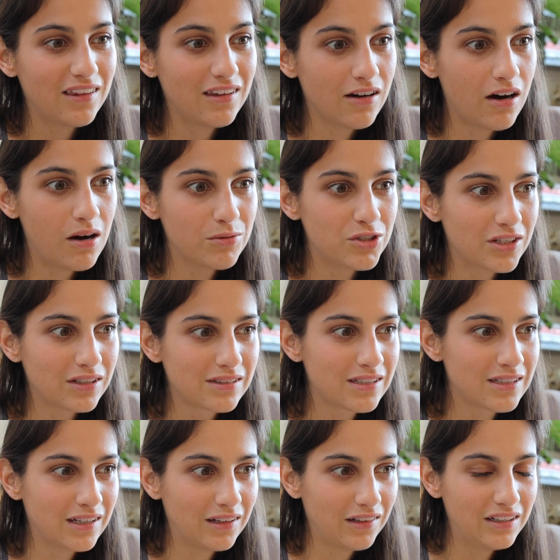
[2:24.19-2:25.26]
the object
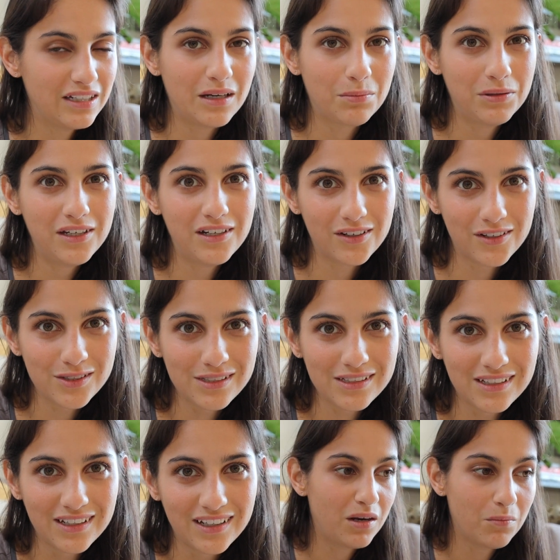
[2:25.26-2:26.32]
suddenly appears.